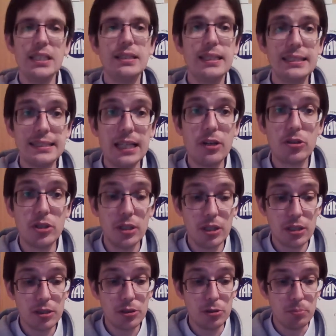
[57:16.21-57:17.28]
Let's now go
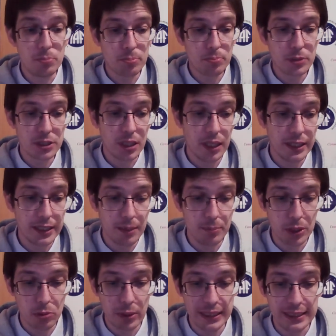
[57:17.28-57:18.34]
on to slide number
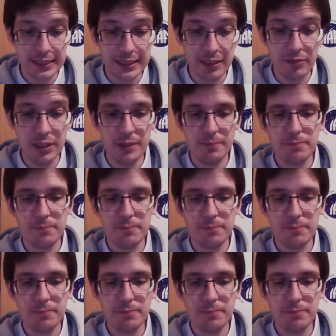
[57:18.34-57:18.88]
27.